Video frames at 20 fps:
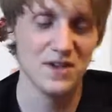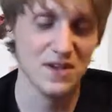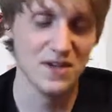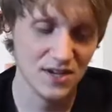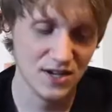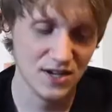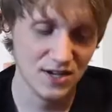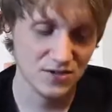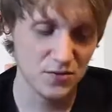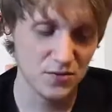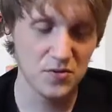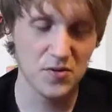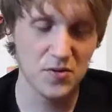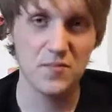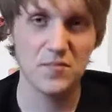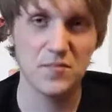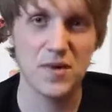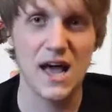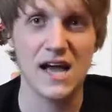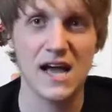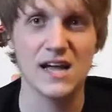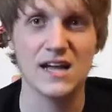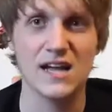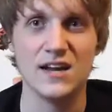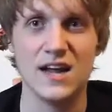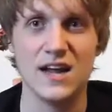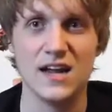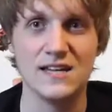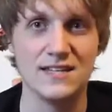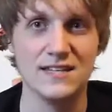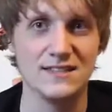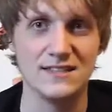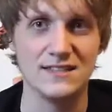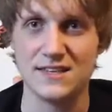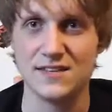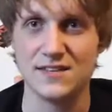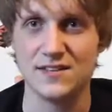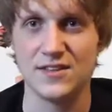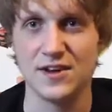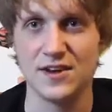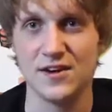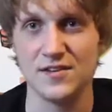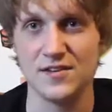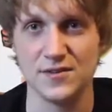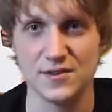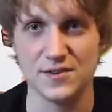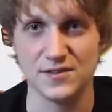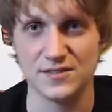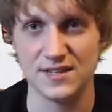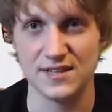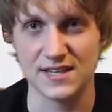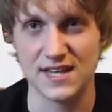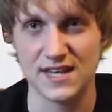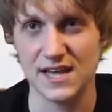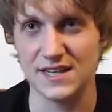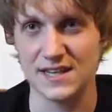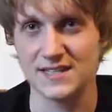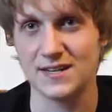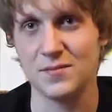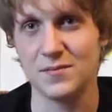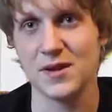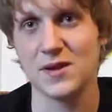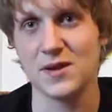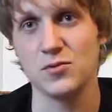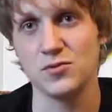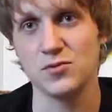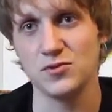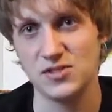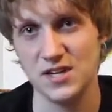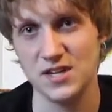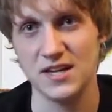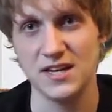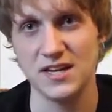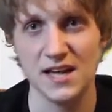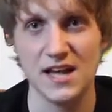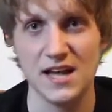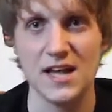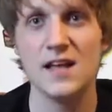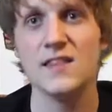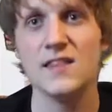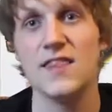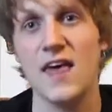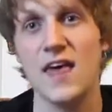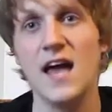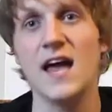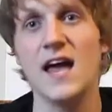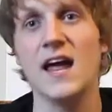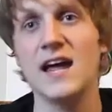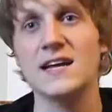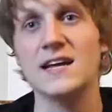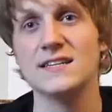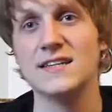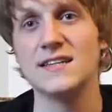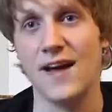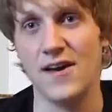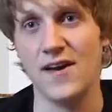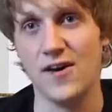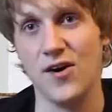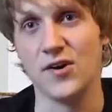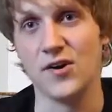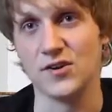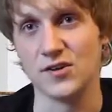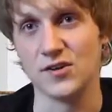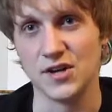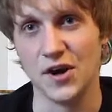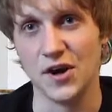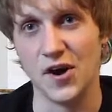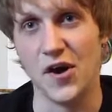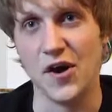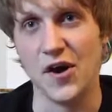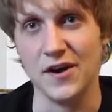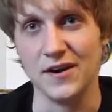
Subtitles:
So we went back, and I didn't see it there at first in the case, so I'm like, well, shit, that and Die Hard are gone.